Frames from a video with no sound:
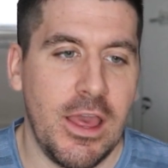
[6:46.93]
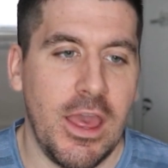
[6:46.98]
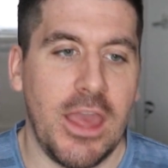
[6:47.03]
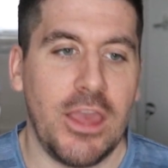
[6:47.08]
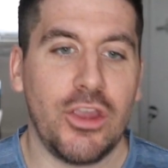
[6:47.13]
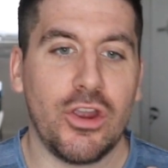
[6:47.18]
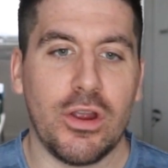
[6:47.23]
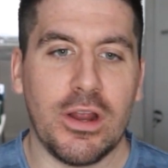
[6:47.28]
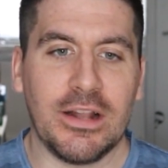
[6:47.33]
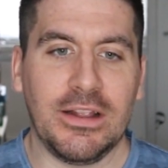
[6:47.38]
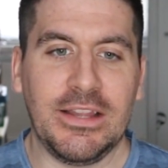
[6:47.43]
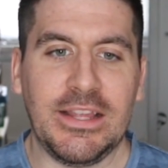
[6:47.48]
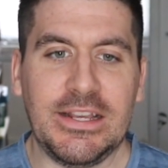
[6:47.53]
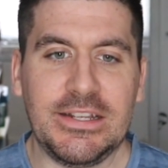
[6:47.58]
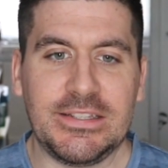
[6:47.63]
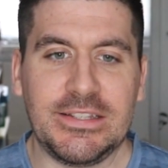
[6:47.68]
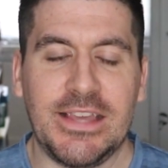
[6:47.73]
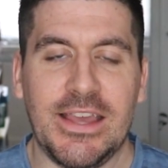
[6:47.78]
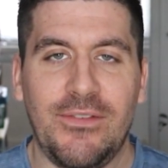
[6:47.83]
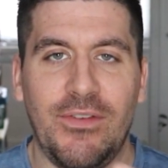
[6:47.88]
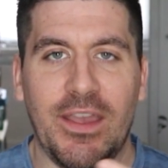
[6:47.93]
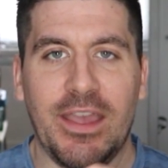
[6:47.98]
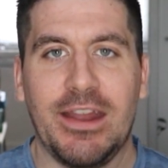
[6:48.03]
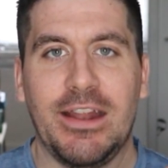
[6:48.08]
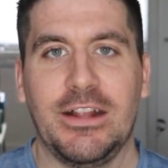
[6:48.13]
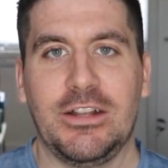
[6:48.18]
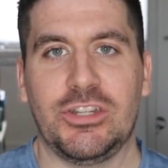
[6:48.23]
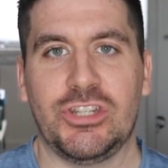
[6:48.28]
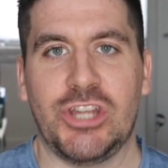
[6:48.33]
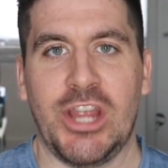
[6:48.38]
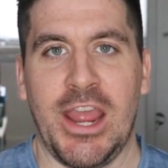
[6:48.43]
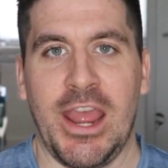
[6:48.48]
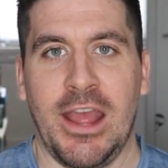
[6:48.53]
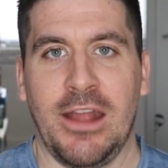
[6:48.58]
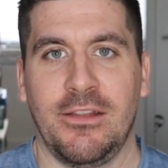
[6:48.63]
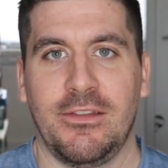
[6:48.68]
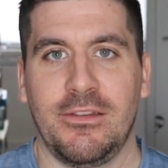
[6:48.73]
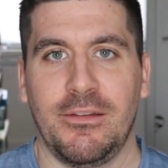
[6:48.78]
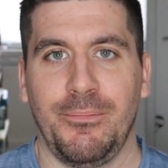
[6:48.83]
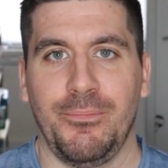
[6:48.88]
you're at least giving it a
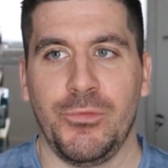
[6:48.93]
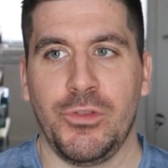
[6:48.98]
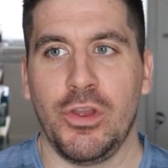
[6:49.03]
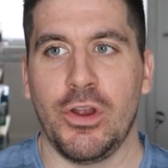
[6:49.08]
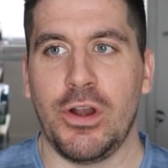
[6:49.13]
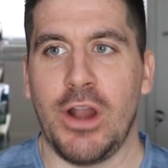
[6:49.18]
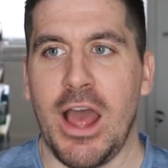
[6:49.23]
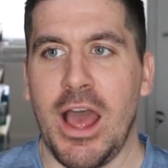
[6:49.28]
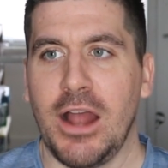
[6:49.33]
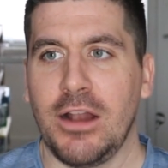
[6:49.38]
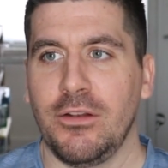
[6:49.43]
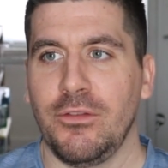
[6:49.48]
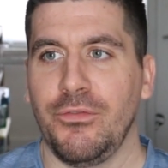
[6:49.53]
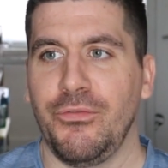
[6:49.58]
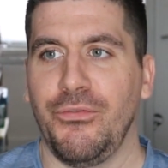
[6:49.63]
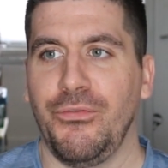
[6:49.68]
chance. You're not